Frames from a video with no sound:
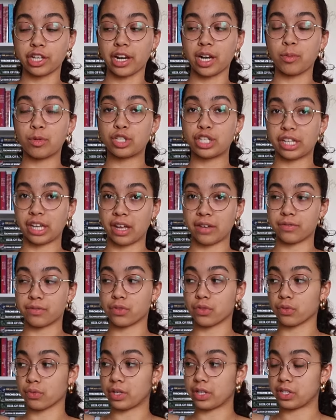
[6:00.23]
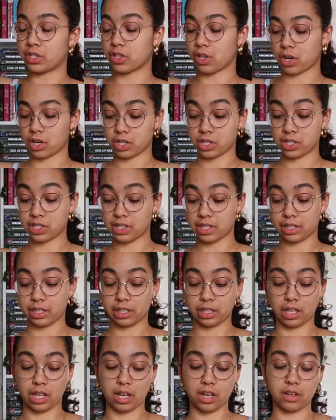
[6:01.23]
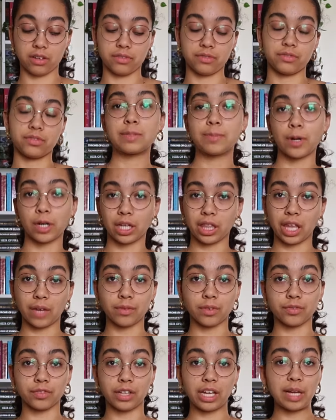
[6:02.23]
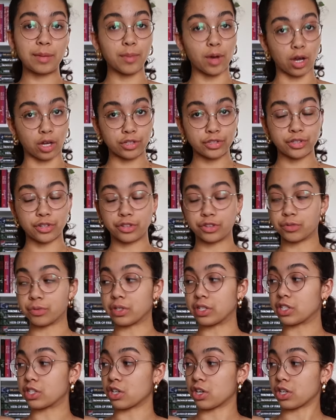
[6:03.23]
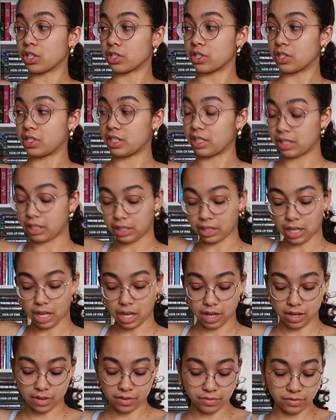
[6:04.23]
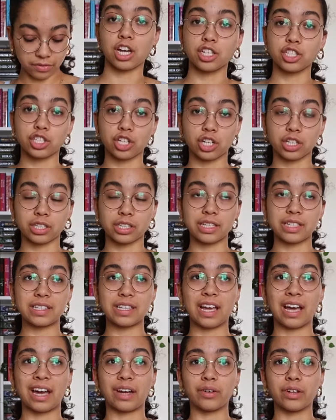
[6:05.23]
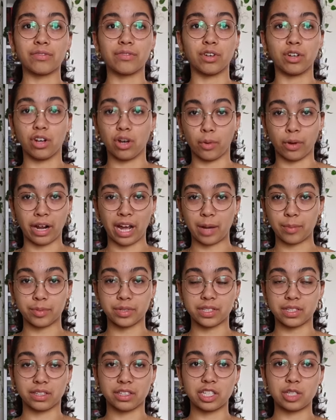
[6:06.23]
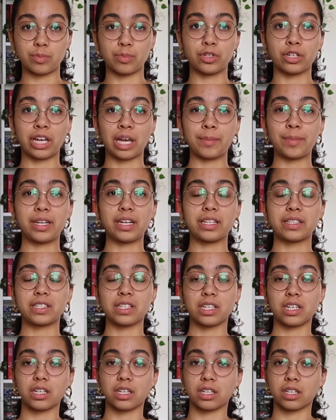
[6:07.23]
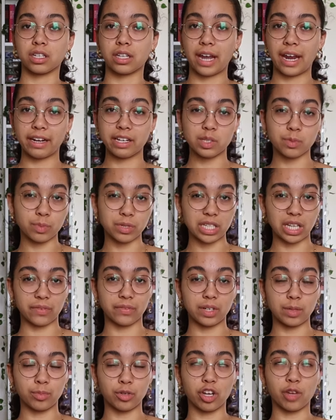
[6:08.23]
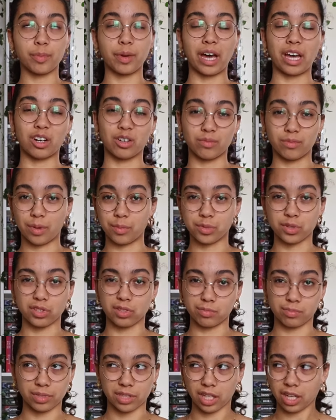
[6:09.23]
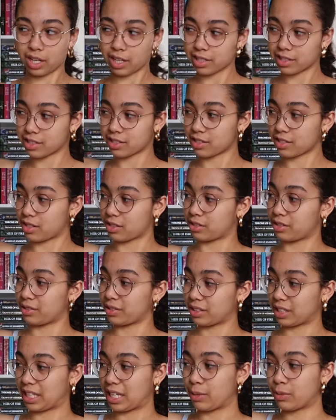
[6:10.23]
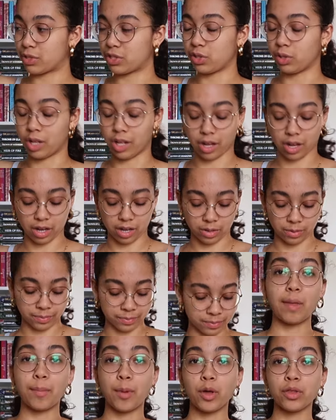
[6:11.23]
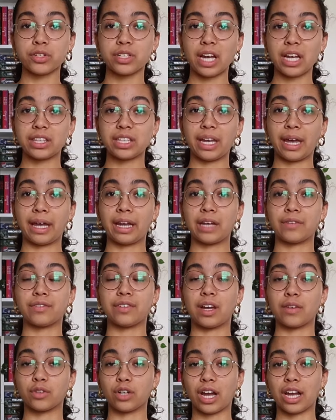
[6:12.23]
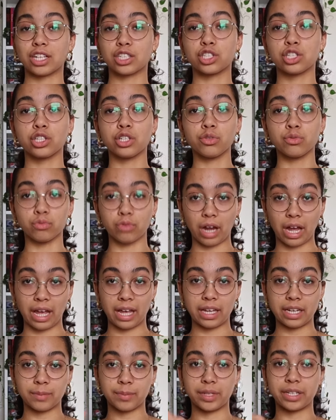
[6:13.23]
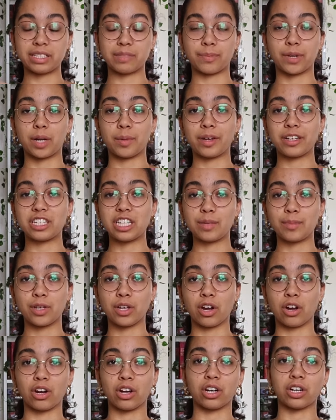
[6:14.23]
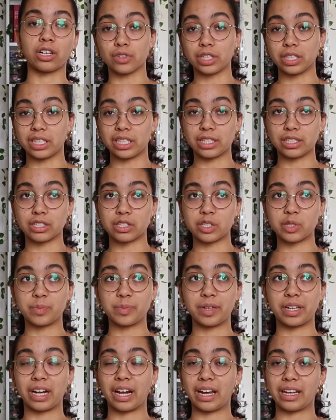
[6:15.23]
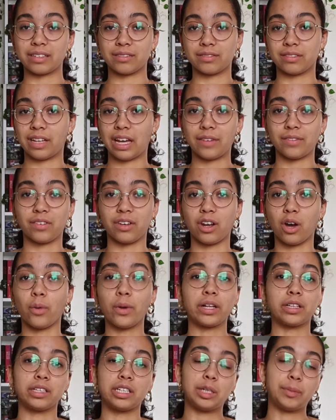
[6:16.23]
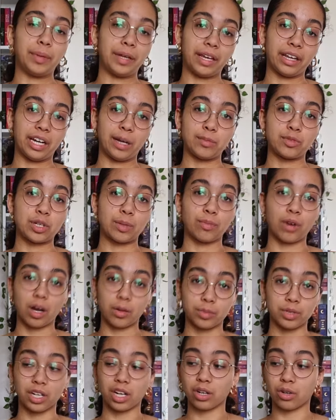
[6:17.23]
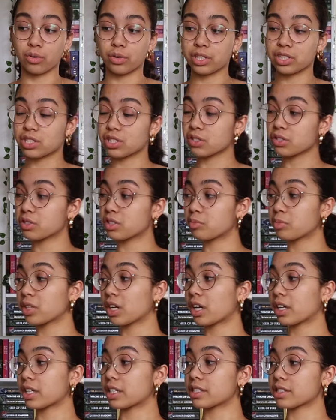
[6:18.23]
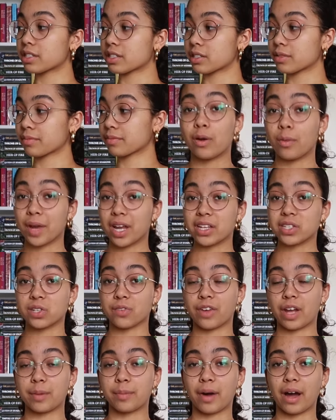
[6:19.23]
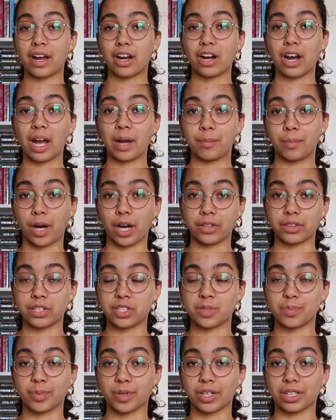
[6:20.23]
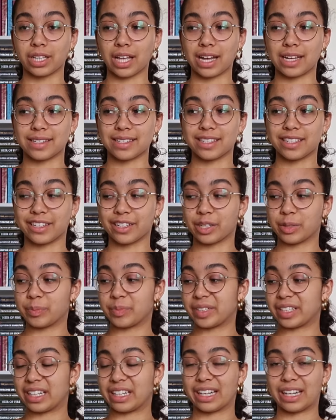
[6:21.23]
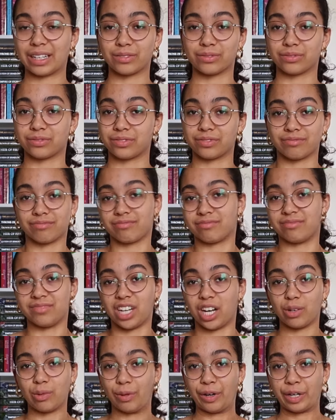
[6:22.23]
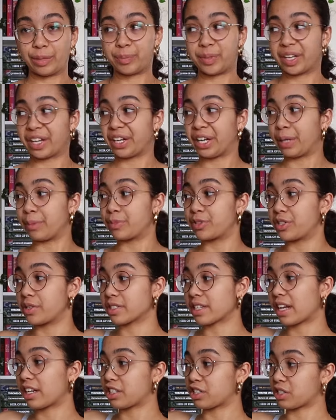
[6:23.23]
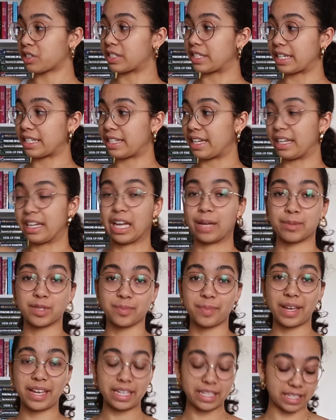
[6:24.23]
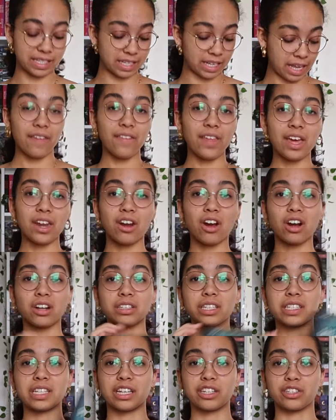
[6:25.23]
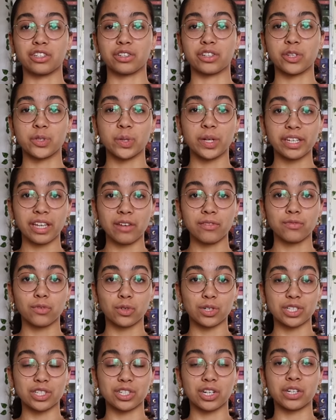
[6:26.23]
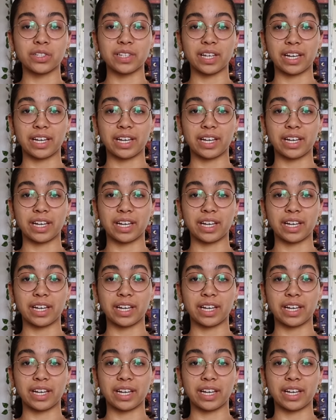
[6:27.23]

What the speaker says: Canyon, which I gave 3 stars, didn't love. Spark of the Everflame, also 3 stars, didn't love. Touch of Darkness, I don't even know what happens in this book. I mean, it's a Hades and Persephone book, but I don't remember the plot, so it was too long ago. They both died at the end. I've never actually read, but it's been on my TBR for years, but I have no inkling to pick it up, so I'm probably not going to be honest. My Roommate is a Vampire. I bought this book last year, but I have not wanting to pick it up, so it's kind of just like taking up space. And then Heartless Hunter, this one I gave 4 stars.